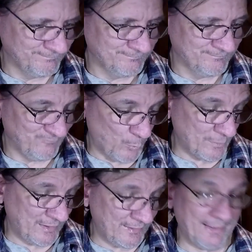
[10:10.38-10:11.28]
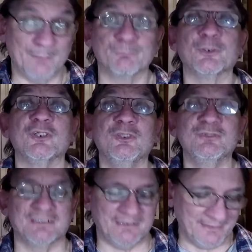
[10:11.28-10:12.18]
Formulated and
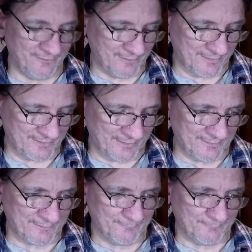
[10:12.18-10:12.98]
produced in the United States.